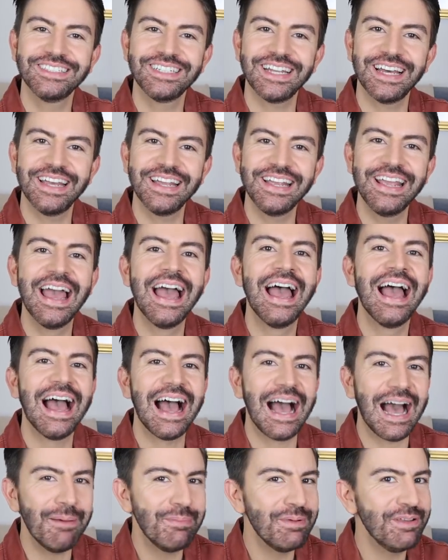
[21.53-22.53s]
Day,
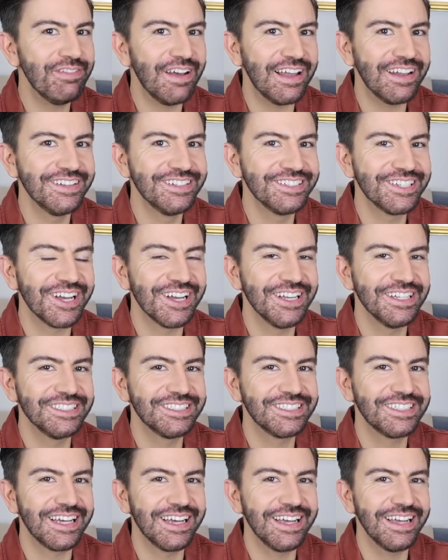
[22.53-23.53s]
happy
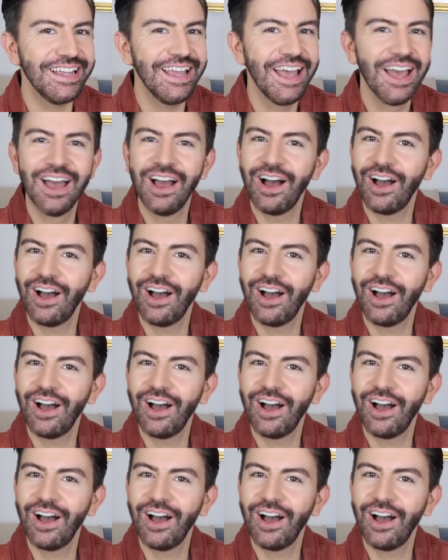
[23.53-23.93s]
Valentine's Day.